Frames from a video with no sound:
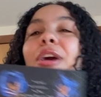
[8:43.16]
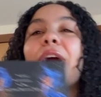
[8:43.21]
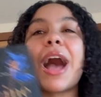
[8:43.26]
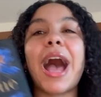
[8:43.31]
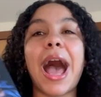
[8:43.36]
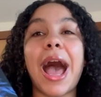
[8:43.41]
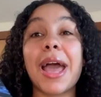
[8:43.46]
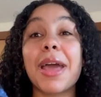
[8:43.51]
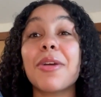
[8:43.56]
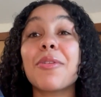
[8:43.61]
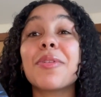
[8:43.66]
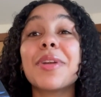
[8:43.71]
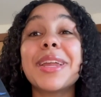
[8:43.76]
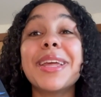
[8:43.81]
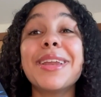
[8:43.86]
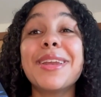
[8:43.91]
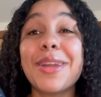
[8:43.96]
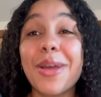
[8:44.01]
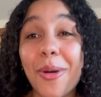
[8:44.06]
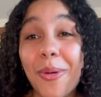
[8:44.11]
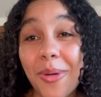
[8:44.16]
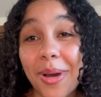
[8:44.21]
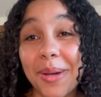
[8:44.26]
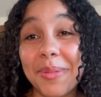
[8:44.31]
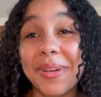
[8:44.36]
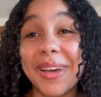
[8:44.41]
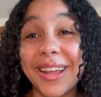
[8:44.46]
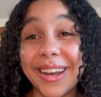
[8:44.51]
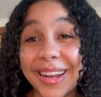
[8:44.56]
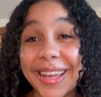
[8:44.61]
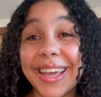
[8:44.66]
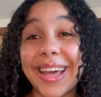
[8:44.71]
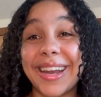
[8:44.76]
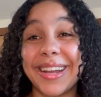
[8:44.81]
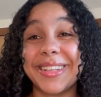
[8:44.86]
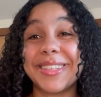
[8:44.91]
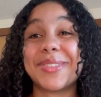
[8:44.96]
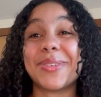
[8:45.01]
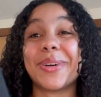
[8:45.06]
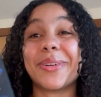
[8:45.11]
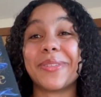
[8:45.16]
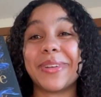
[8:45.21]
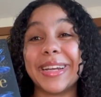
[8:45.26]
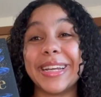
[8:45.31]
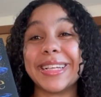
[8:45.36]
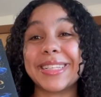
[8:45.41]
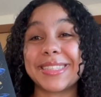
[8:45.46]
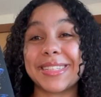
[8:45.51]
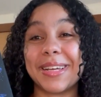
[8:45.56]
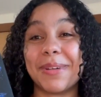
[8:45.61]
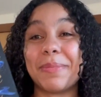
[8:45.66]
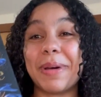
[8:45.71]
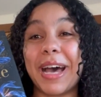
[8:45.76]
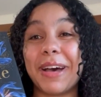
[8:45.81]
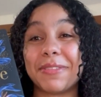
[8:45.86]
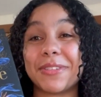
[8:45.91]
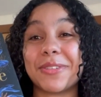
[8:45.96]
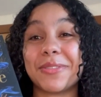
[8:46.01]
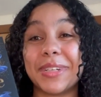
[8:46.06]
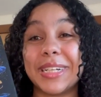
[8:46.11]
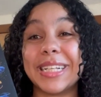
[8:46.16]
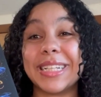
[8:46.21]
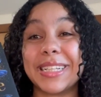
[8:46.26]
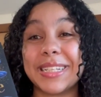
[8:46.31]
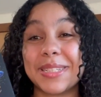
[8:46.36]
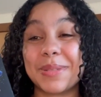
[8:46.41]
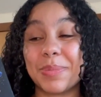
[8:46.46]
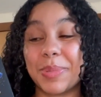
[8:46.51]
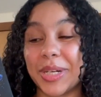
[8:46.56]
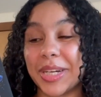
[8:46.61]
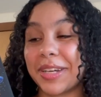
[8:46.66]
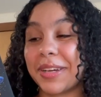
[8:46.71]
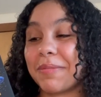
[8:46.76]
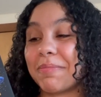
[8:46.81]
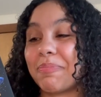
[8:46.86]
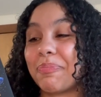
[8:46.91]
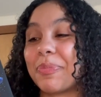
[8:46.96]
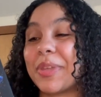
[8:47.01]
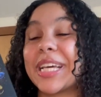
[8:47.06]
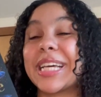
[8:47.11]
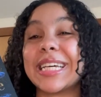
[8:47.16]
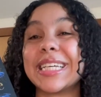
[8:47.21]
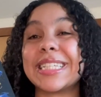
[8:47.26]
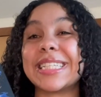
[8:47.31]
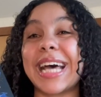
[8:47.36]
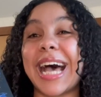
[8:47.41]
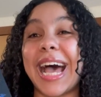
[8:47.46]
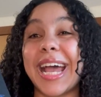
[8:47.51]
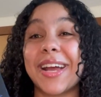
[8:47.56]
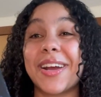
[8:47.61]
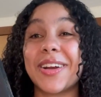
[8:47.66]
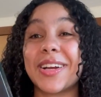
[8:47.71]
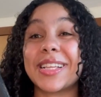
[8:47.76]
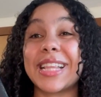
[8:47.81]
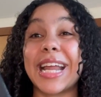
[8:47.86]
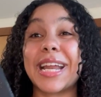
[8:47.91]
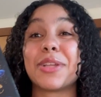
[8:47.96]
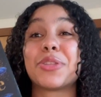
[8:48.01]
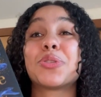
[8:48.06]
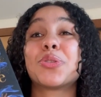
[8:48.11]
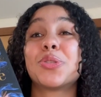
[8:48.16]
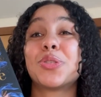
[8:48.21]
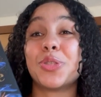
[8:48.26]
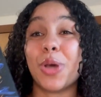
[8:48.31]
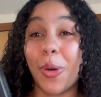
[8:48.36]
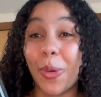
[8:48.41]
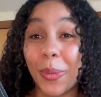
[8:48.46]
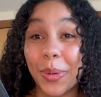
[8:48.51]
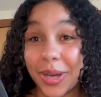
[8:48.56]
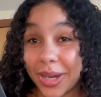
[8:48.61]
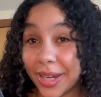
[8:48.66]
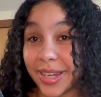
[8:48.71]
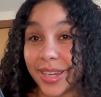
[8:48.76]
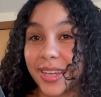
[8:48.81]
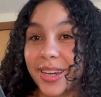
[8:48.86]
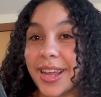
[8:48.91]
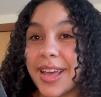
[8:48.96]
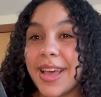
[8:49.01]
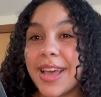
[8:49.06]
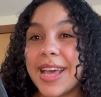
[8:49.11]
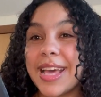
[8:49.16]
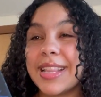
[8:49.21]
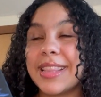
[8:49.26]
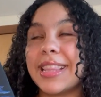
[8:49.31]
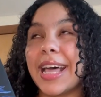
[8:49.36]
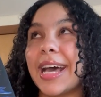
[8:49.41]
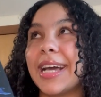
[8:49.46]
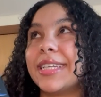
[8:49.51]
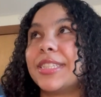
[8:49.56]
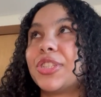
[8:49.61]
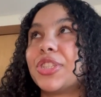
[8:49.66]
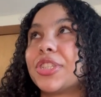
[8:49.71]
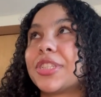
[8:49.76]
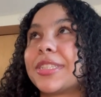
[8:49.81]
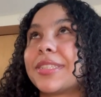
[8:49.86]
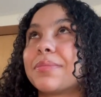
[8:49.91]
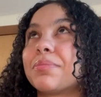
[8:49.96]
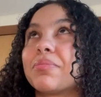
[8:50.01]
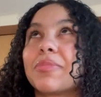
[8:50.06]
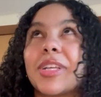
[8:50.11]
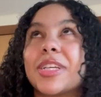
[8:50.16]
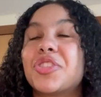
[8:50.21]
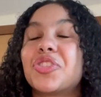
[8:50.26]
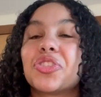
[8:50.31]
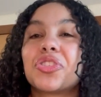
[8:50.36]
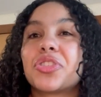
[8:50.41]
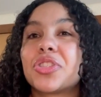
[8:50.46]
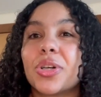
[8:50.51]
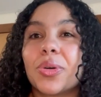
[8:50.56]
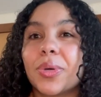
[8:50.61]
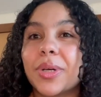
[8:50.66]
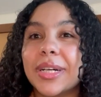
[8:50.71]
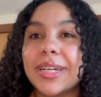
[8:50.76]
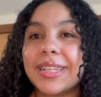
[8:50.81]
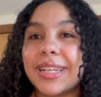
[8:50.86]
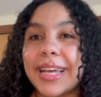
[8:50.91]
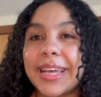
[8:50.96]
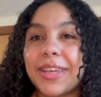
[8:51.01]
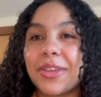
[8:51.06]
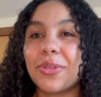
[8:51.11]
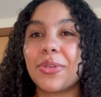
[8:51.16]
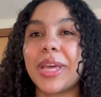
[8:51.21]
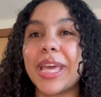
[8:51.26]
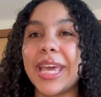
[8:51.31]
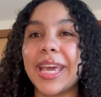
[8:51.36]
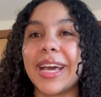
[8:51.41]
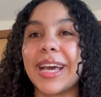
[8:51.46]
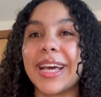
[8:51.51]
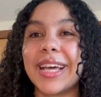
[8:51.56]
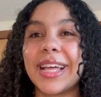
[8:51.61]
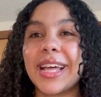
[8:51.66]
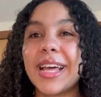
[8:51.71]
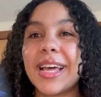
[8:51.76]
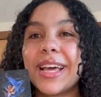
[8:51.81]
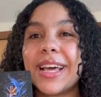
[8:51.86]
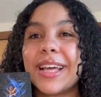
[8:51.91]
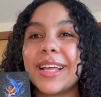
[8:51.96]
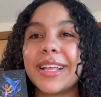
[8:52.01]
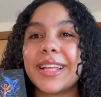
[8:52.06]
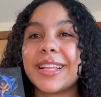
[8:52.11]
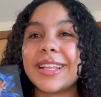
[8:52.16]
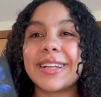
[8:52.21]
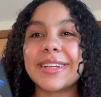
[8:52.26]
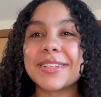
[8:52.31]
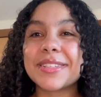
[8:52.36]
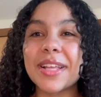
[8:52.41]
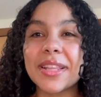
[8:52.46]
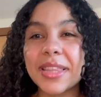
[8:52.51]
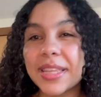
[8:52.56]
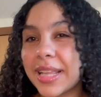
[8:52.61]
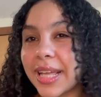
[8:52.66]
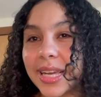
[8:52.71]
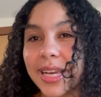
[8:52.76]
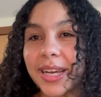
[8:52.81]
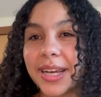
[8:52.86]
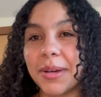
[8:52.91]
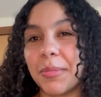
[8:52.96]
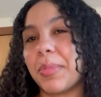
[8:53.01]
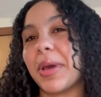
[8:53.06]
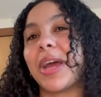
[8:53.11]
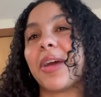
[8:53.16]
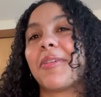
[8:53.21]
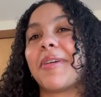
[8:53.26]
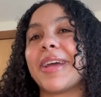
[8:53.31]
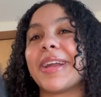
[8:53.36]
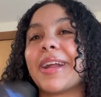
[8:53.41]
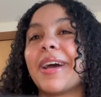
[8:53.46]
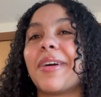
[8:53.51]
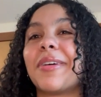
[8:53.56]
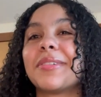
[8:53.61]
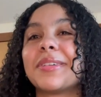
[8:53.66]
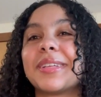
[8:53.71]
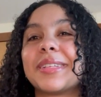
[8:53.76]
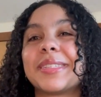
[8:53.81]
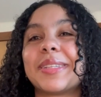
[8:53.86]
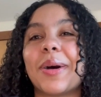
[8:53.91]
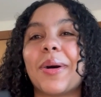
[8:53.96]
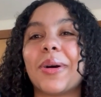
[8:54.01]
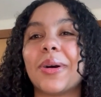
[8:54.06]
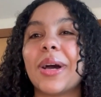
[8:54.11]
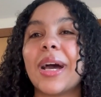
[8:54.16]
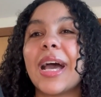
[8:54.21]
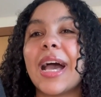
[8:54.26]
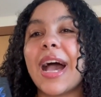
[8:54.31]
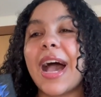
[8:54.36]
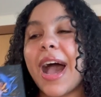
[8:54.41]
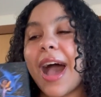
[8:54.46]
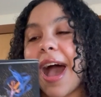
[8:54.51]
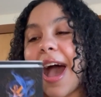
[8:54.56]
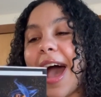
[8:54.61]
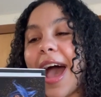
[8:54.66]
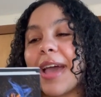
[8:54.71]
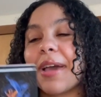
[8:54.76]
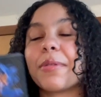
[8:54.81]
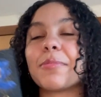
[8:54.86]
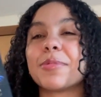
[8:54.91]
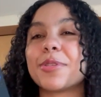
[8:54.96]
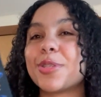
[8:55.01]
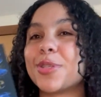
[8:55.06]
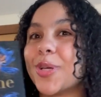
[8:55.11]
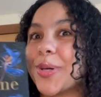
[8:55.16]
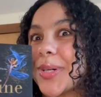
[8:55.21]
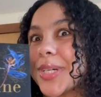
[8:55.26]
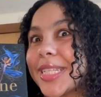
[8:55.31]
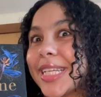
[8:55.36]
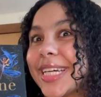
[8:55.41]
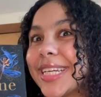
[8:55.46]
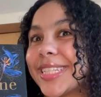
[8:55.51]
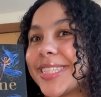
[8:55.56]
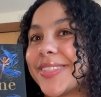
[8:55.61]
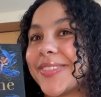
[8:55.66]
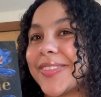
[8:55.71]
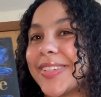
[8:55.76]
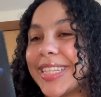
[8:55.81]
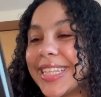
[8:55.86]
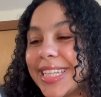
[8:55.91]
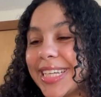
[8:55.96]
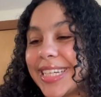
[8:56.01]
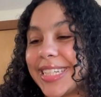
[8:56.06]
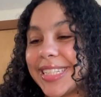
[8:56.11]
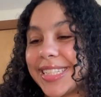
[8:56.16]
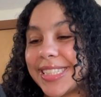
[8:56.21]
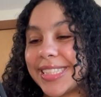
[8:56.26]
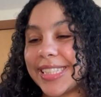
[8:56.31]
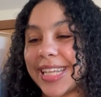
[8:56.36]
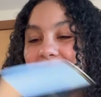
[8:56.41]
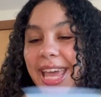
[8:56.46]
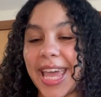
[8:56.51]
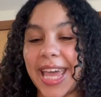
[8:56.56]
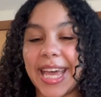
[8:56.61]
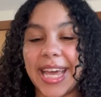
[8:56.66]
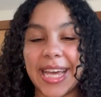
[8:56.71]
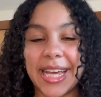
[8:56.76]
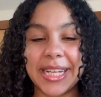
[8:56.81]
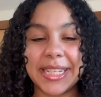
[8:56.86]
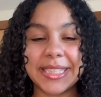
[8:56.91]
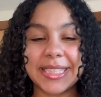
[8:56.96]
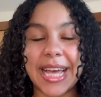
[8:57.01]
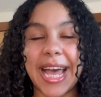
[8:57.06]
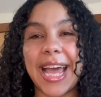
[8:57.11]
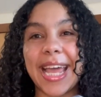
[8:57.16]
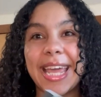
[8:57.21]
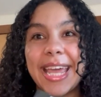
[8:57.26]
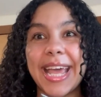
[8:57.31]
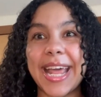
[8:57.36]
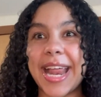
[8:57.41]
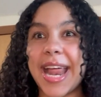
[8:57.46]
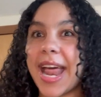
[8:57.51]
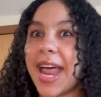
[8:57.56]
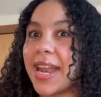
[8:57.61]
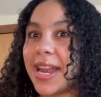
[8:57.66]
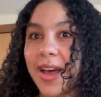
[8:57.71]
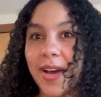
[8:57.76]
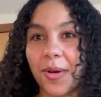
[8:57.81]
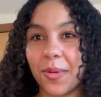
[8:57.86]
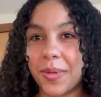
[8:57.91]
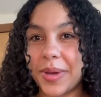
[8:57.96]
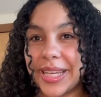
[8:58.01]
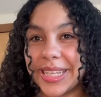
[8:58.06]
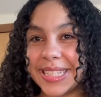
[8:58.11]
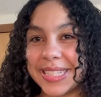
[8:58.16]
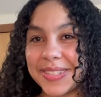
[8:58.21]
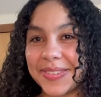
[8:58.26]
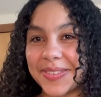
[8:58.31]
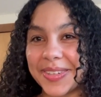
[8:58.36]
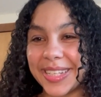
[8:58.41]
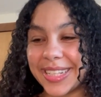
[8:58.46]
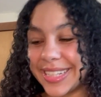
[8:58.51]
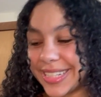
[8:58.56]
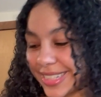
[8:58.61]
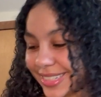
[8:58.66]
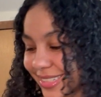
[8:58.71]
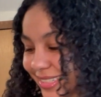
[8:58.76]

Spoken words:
I already know I'm gonna get into a reading slump after reading this book because I heard that it's so good that it's just so good. Like, you can't, there's nothing that can compare right now. So I am so excited to read this, and I cannot wait to read this.